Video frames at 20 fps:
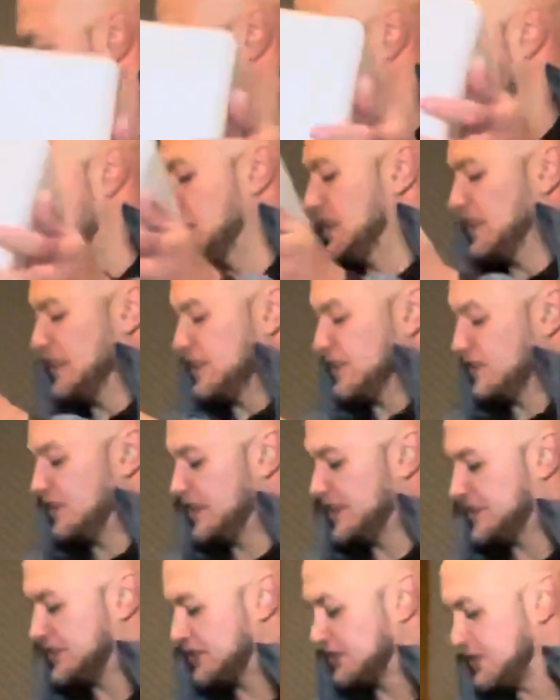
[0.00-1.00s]
Miller and
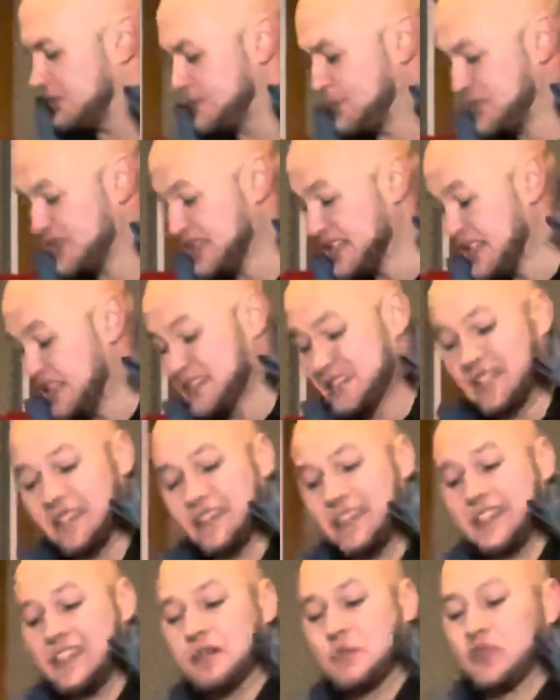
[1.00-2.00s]
Kreisel. I don't
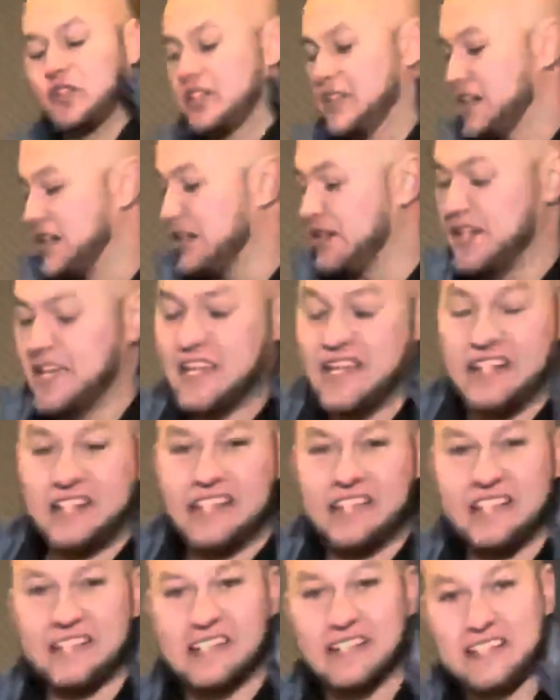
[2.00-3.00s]
think I'm going to go
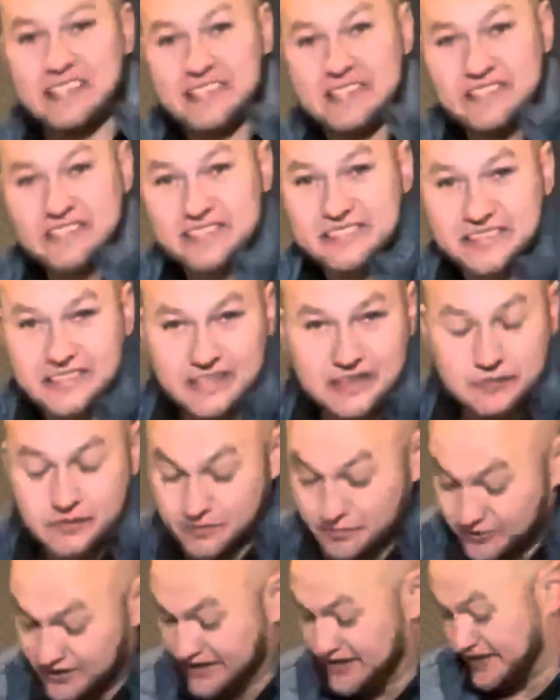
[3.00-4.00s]
any other cinema
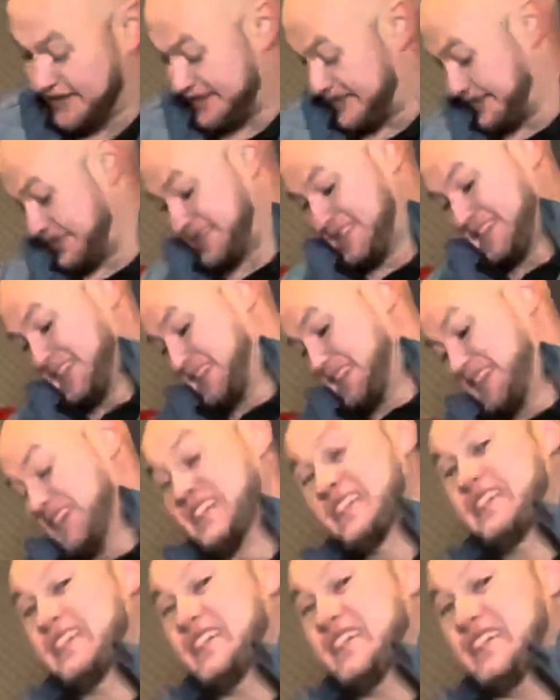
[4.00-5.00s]
brand
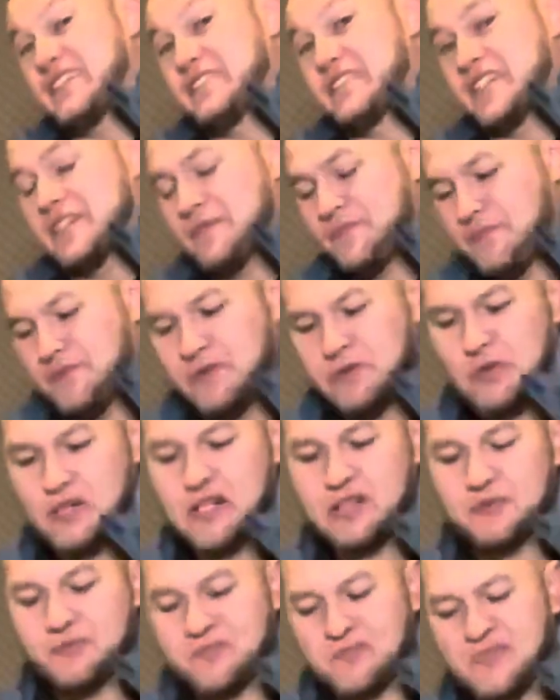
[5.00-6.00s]
ever.
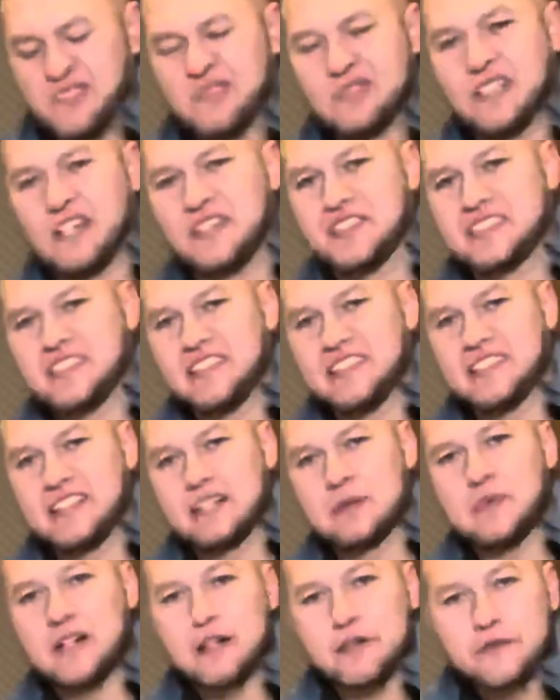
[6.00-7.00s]
Well, I've said that
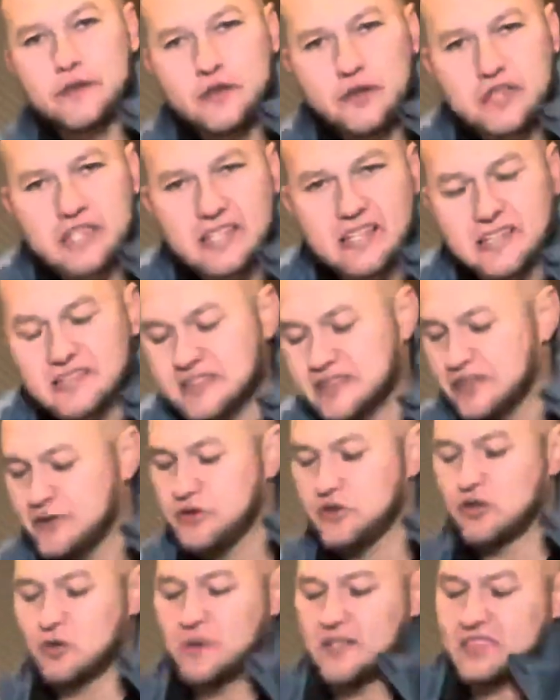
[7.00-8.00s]
about a few things. You
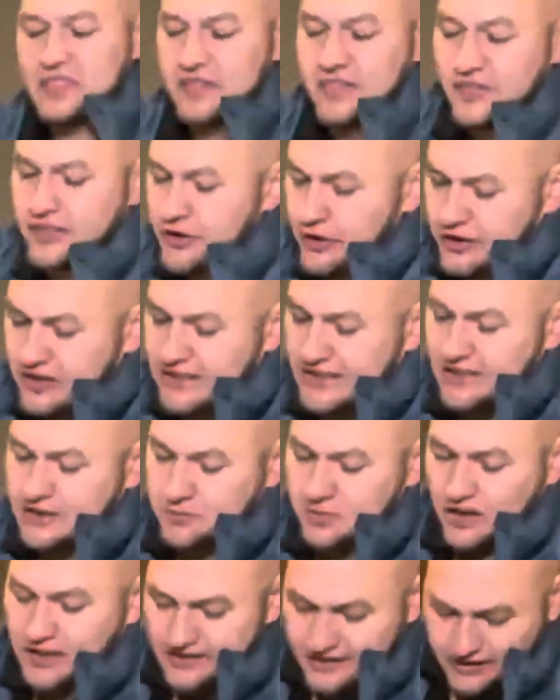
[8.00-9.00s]
always learn new things,
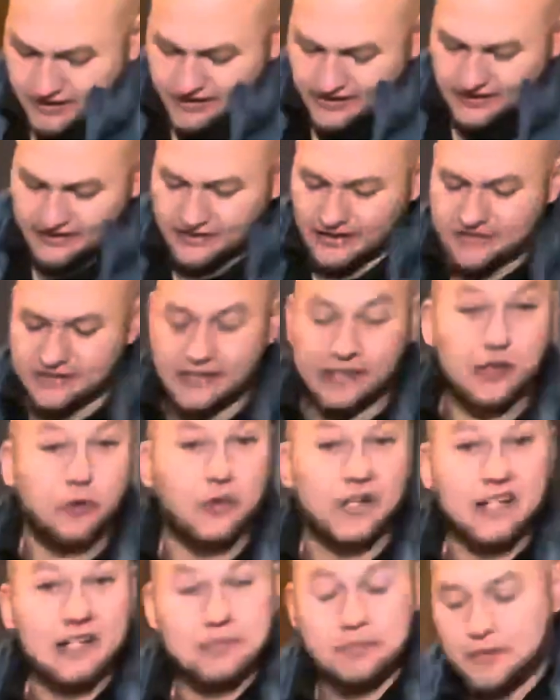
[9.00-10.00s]
but I don't think there's
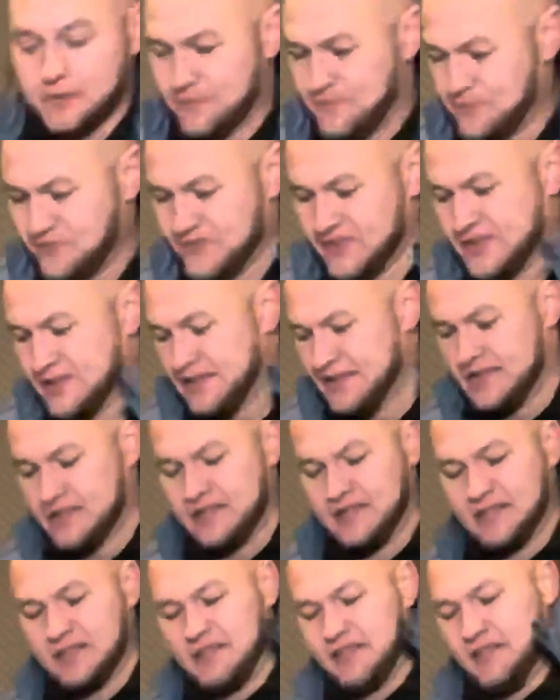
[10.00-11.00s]
anywhere up.
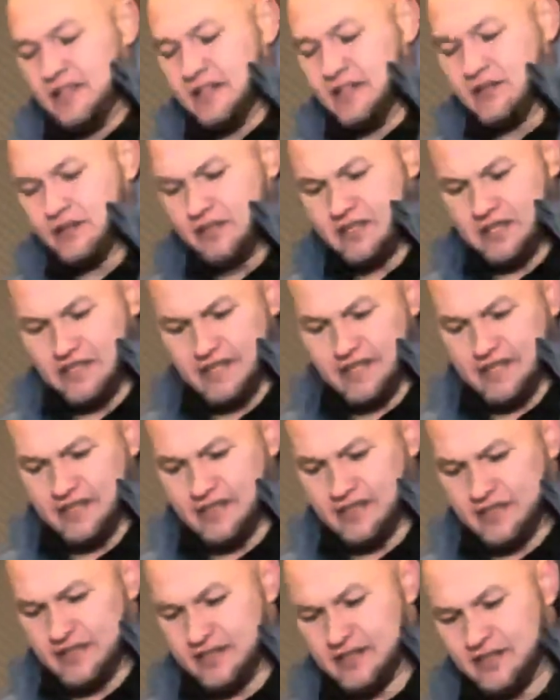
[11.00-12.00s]

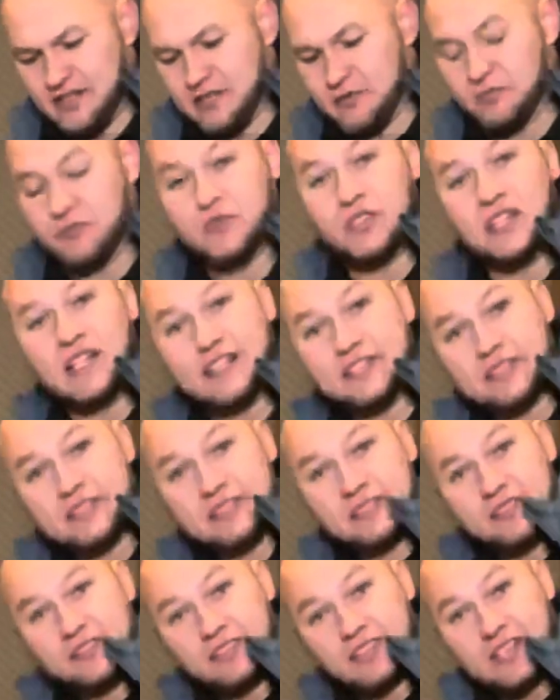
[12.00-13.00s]
Okay,
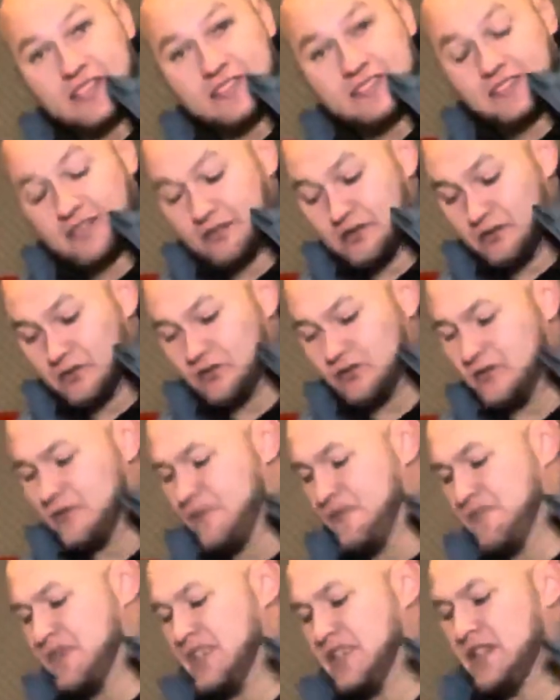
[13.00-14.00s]
nice little
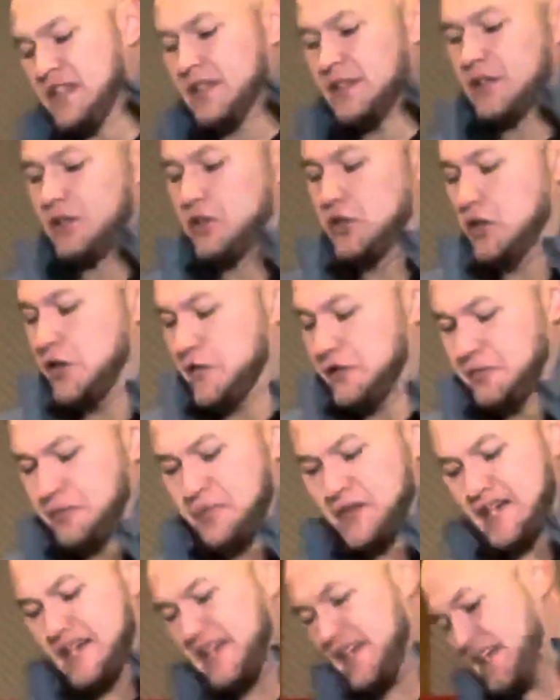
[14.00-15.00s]
cloth
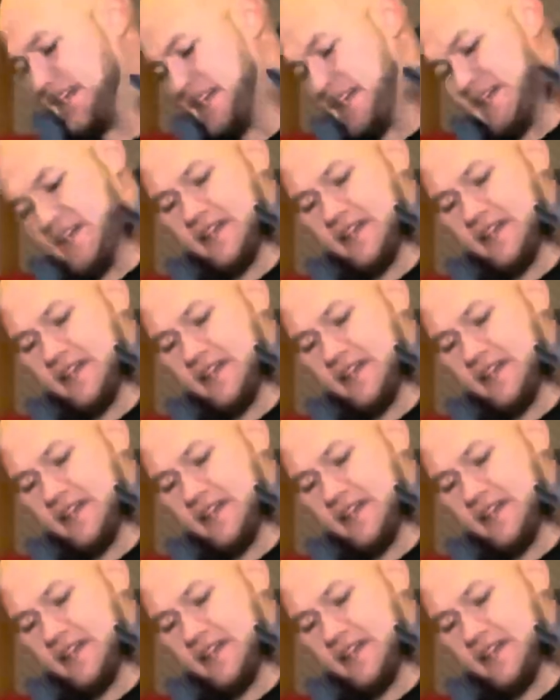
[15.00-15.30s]
bag.